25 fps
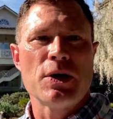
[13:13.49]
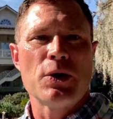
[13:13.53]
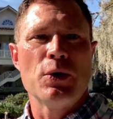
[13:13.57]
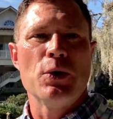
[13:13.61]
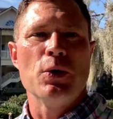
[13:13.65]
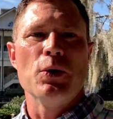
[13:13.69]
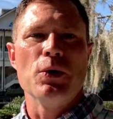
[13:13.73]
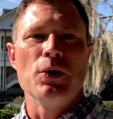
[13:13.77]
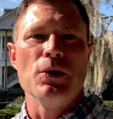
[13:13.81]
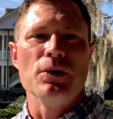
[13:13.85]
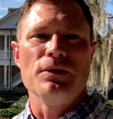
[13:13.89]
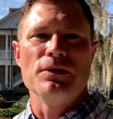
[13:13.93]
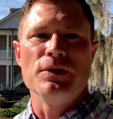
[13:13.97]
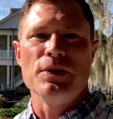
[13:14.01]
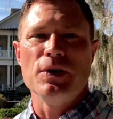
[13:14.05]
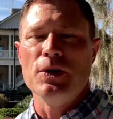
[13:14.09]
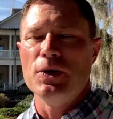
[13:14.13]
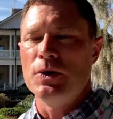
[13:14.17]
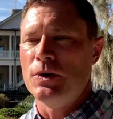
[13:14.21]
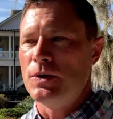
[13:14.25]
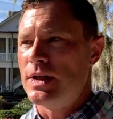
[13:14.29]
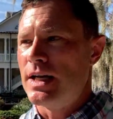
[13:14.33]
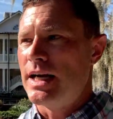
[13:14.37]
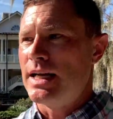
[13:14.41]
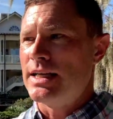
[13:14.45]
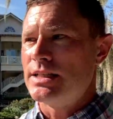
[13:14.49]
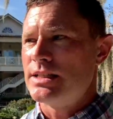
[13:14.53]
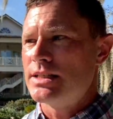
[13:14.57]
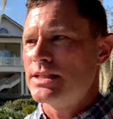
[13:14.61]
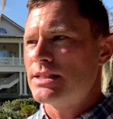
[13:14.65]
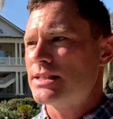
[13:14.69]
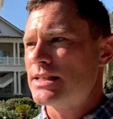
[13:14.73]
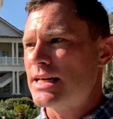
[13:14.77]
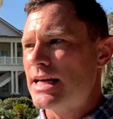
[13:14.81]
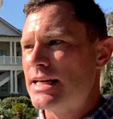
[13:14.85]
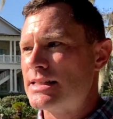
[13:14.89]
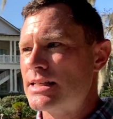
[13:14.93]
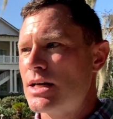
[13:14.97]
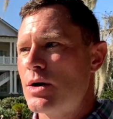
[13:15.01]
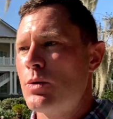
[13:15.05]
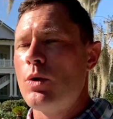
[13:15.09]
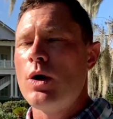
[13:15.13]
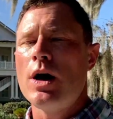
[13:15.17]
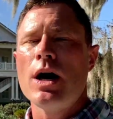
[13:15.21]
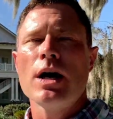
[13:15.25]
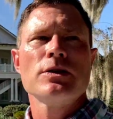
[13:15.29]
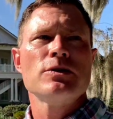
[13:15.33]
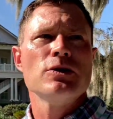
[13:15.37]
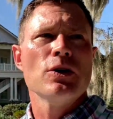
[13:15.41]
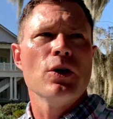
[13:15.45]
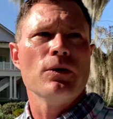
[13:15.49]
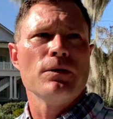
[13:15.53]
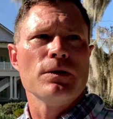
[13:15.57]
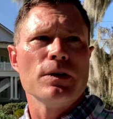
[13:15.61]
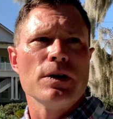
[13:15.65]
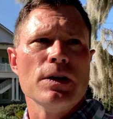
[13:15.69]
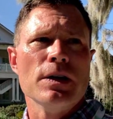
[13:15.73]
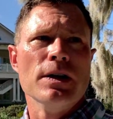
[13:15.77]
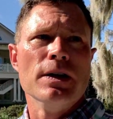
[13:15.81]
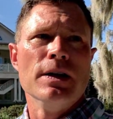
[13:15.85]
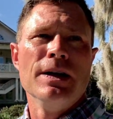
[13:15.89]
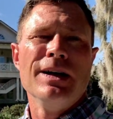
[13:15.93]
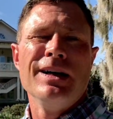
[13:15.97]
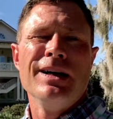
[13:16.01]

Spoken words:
cool view that as I walked over,